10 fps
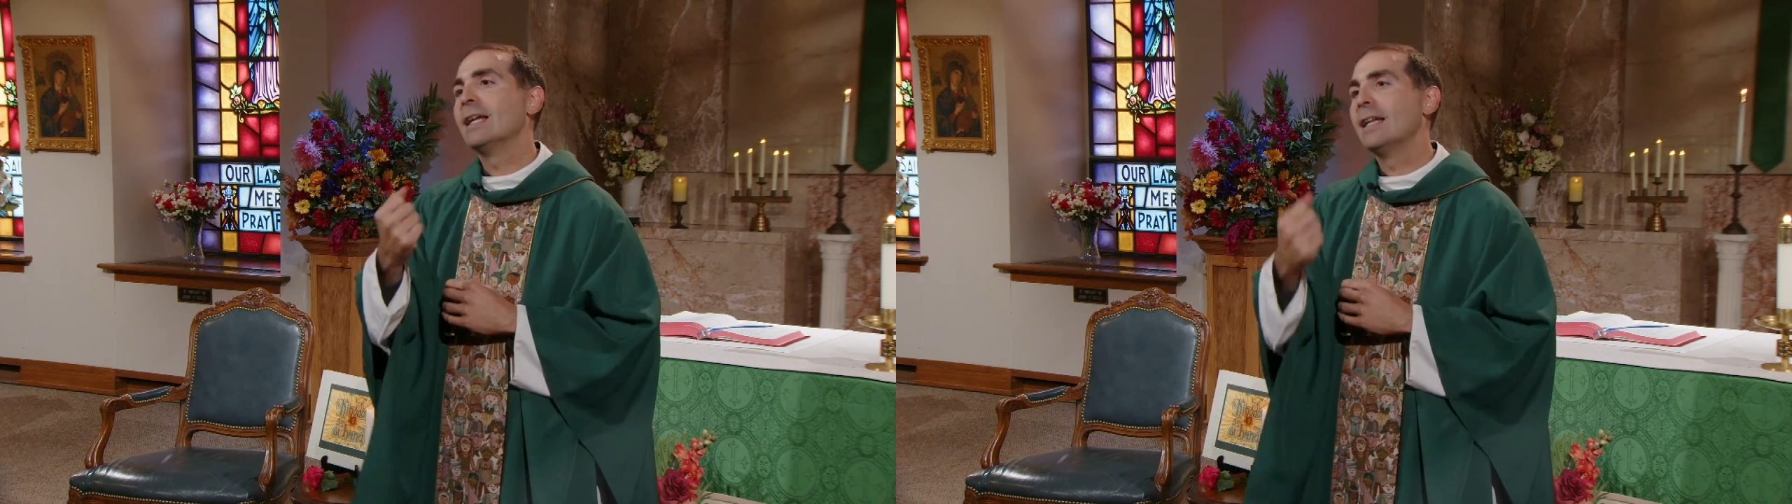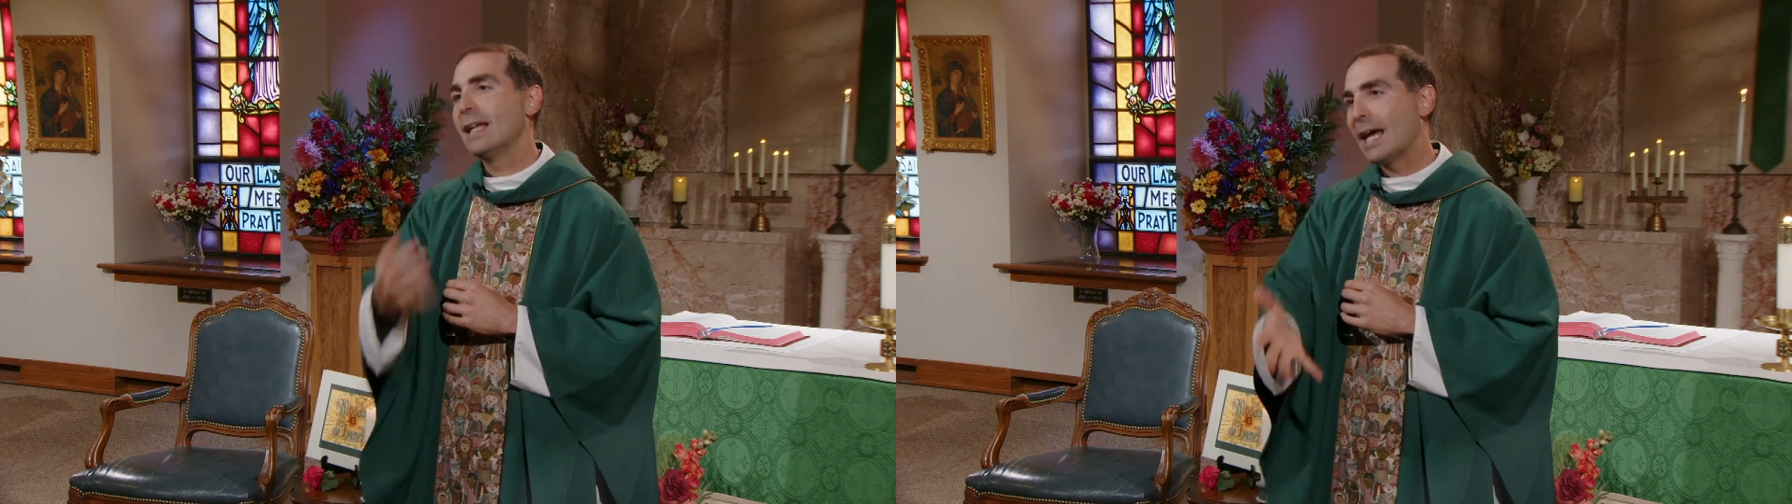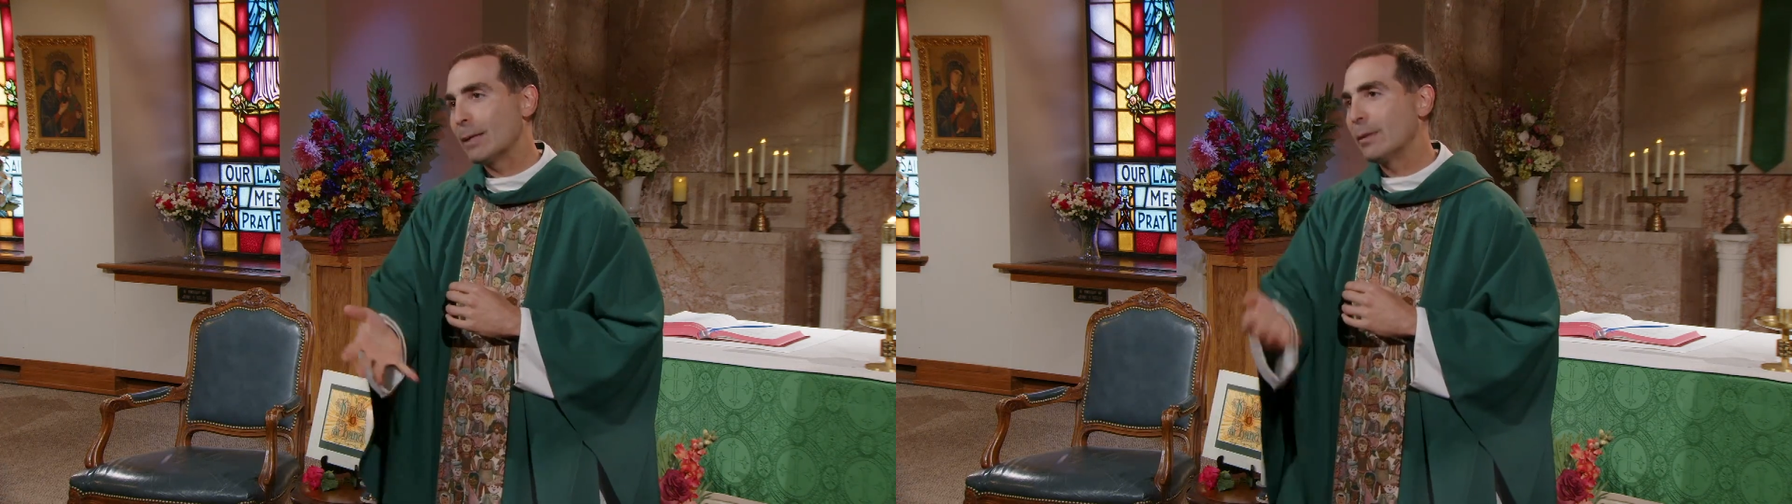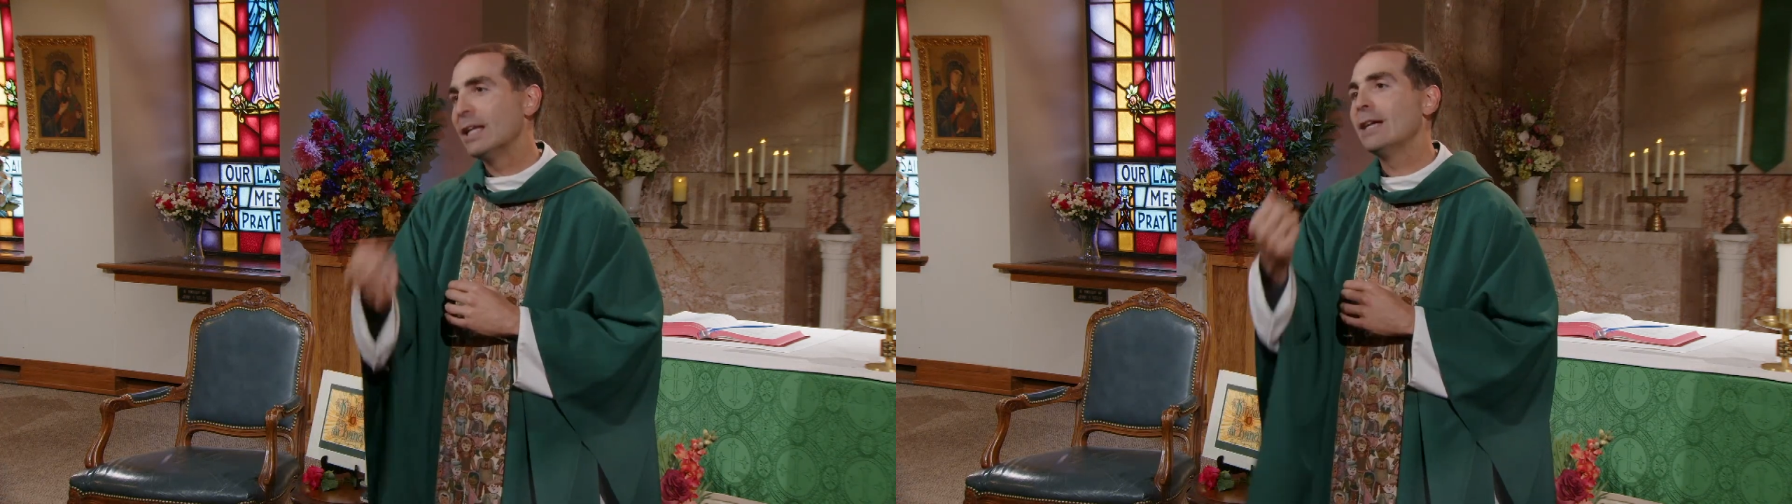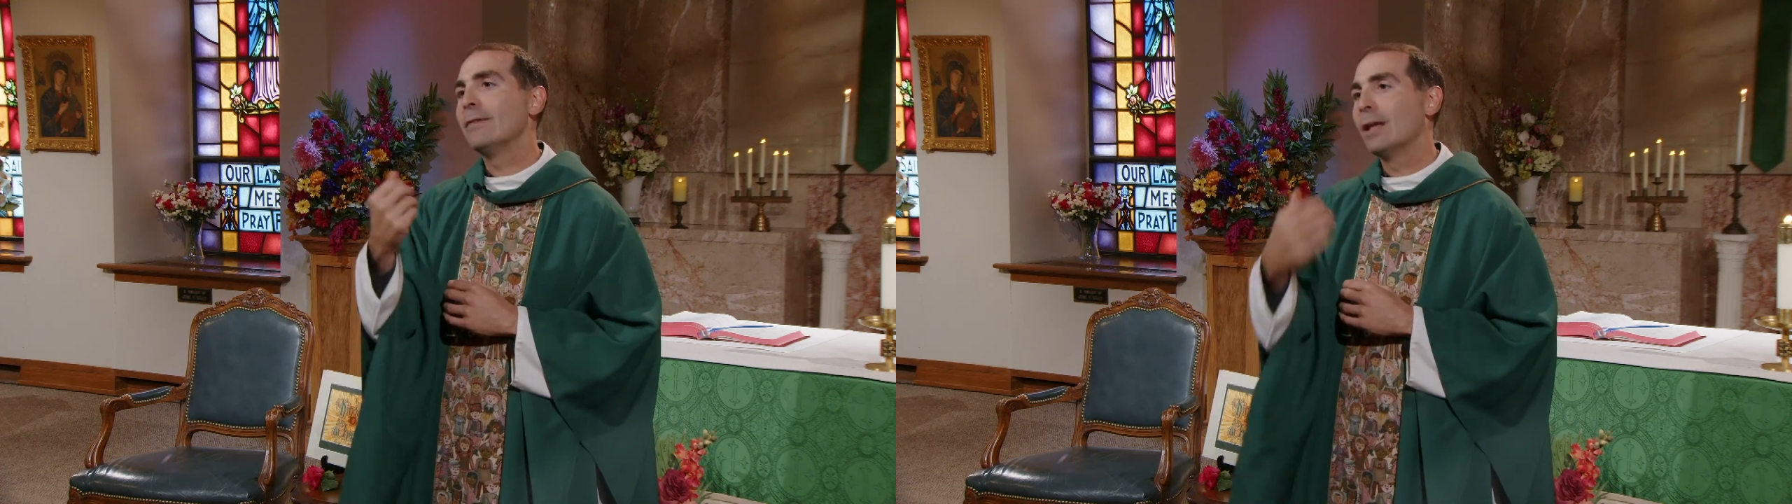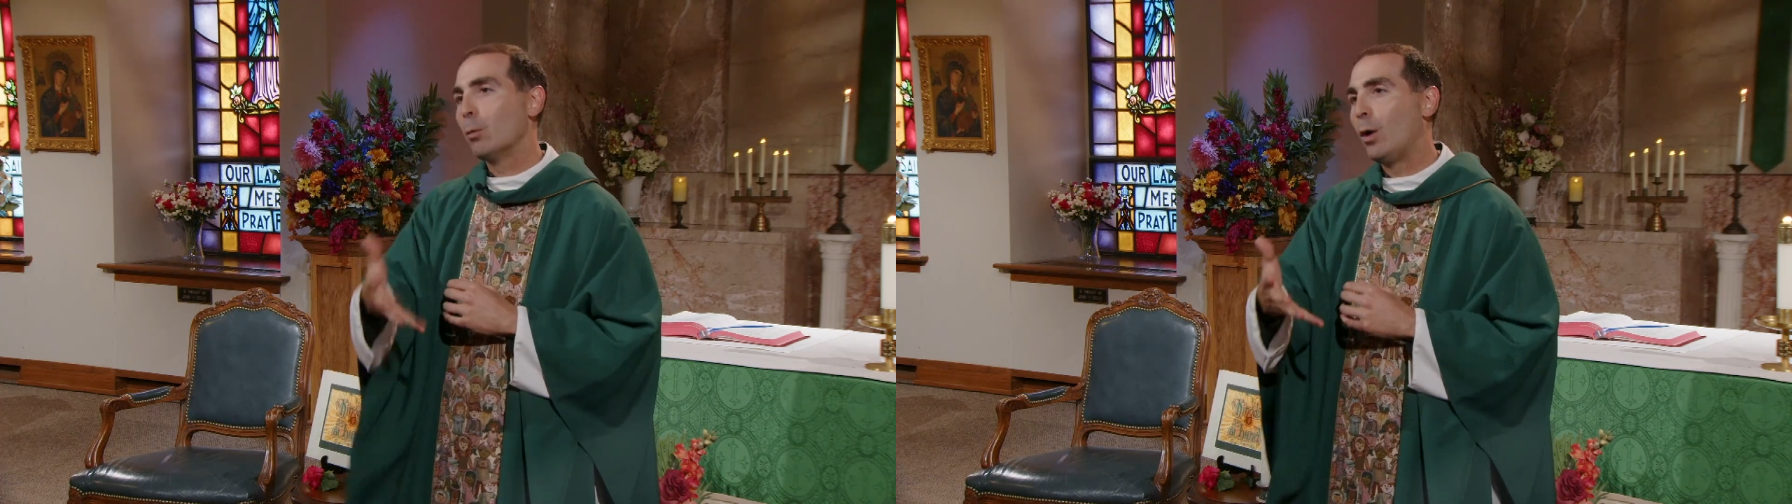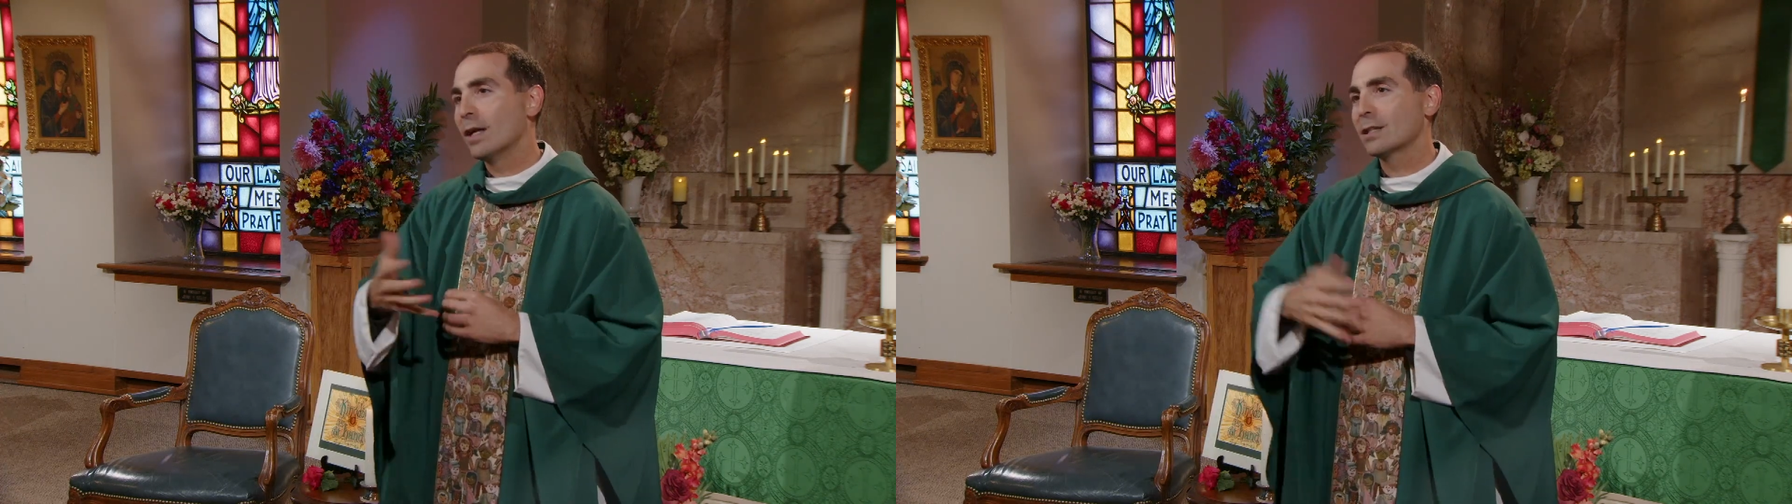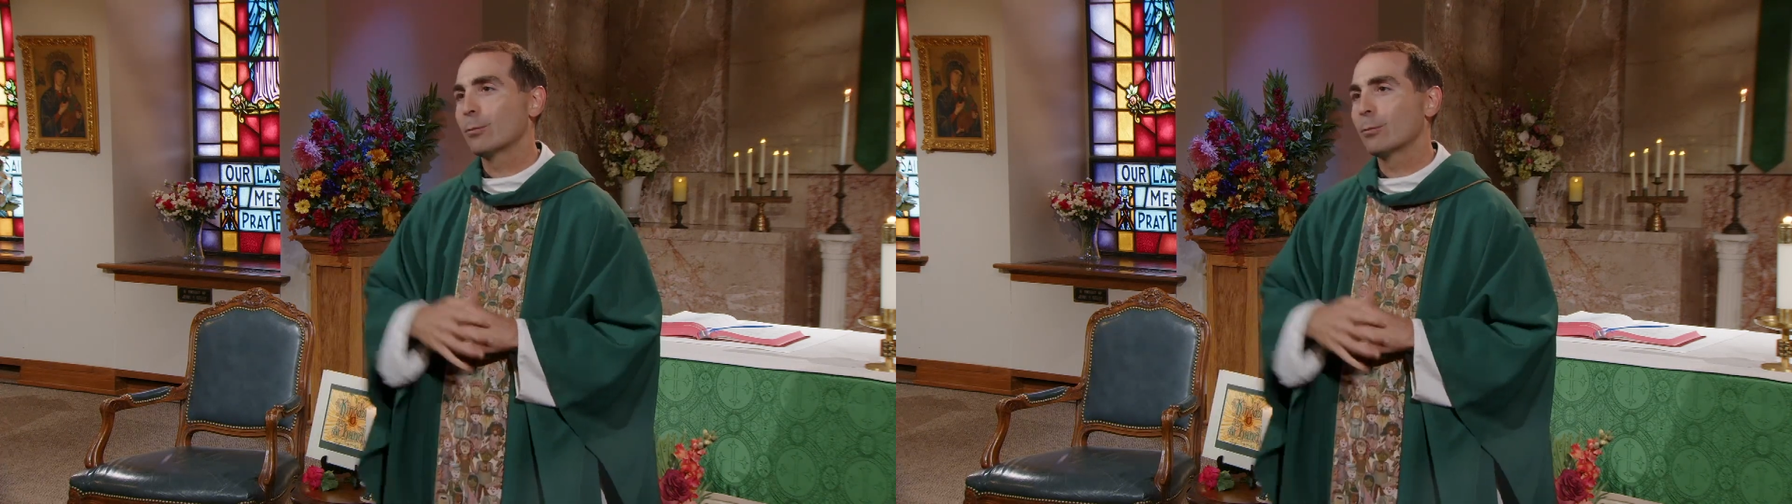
and then Adam and Eve, and then walked to